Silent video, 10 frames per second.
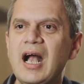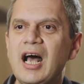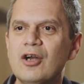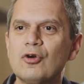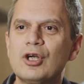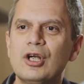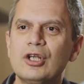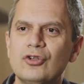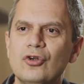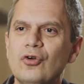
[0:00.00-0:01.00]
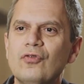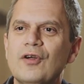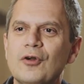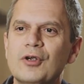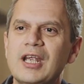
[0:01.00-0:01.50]
cannot, don't
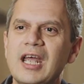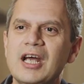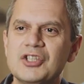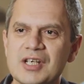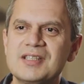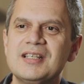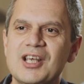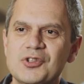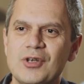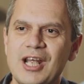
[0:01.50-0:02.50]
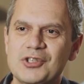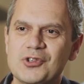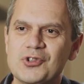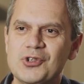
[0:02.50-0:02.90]
often occur just in isolation.